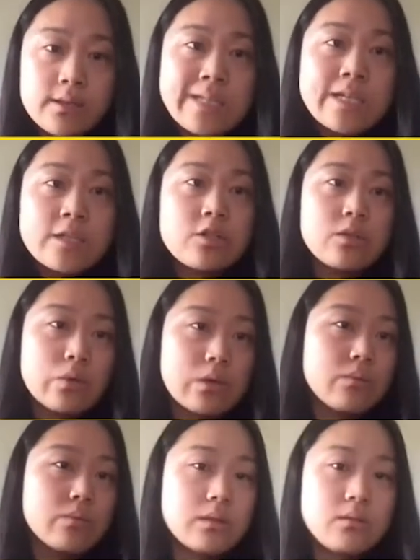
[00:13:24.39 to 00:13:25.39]
selection,
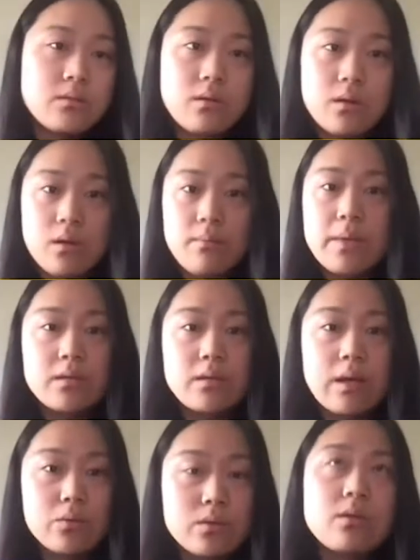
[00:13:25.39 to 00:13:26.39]
where we make
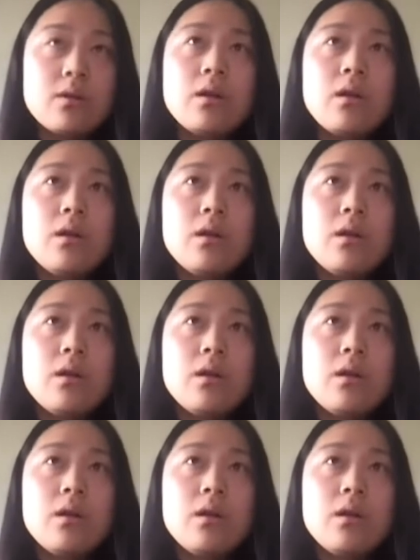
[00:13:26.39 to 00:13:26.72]
our,